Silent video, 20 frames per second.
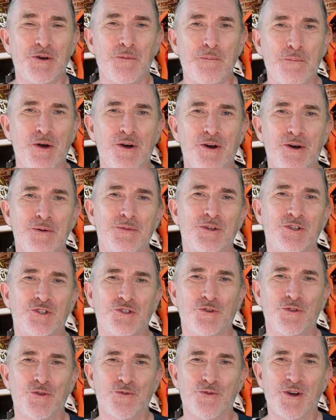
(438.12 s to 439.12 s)

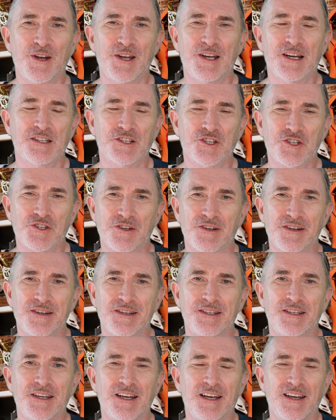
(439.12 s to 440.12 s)
compartment on the right hand
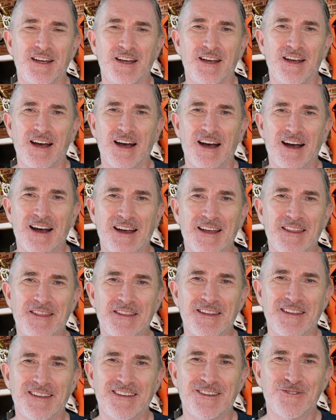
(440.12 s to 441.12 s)
side,
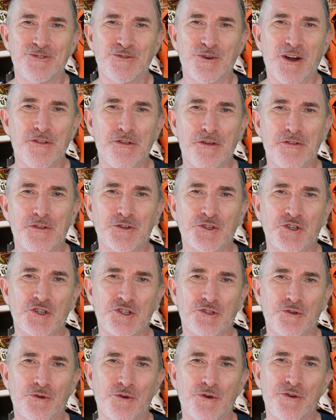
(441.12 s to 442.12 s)
and rather than
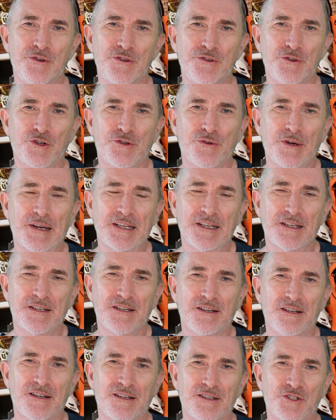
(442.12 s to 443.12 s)
storing your credit
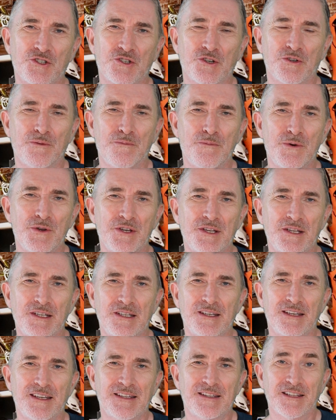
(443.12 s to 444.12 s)
cards or
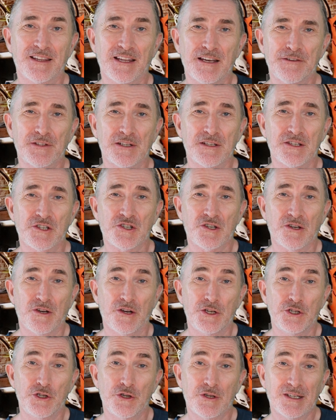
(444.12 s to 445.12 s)
money in the left hand
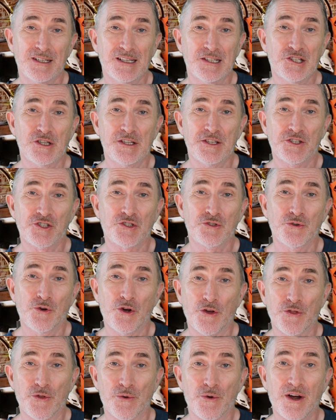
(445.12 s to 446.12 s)
side, you can actually store
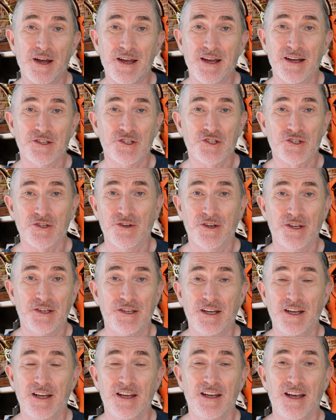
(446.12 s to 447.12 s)
it on the right hand side.
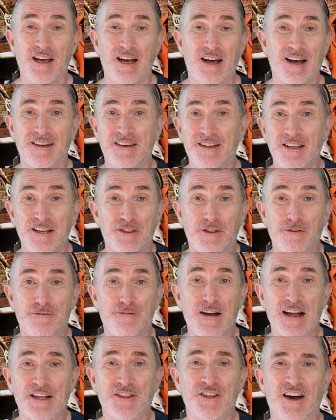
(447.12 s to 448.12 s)
And the
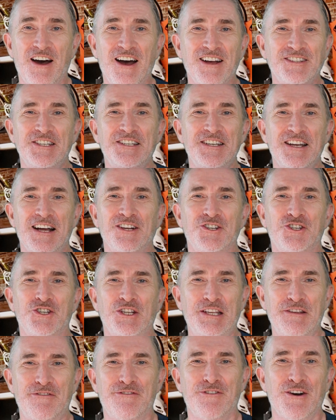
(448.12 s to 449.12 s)
fact that I didn't
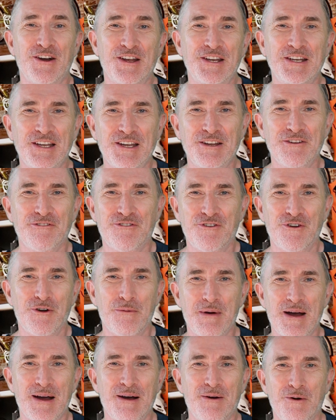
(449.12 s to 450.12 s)
actually find it for
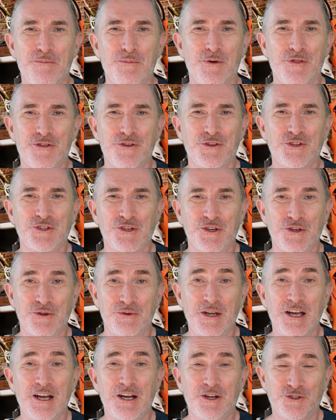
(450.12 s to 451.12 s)
about a month or
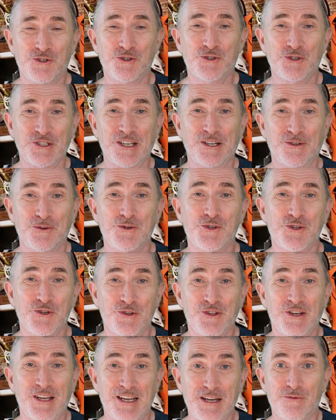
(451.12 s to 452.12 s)
two just tells you
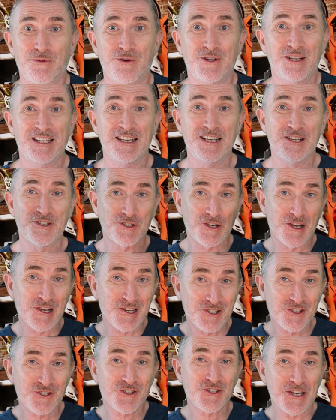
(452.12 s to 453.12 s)
that it really is a
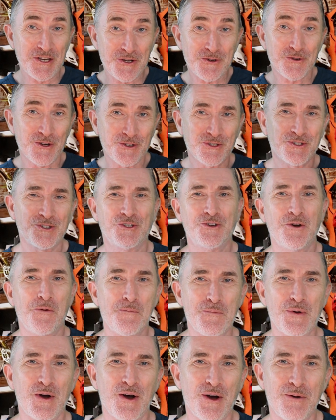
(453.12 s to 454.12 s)
secret
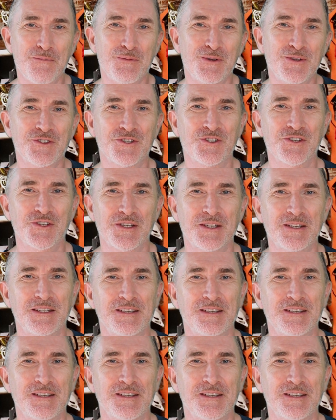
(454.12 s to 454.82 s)
compartment.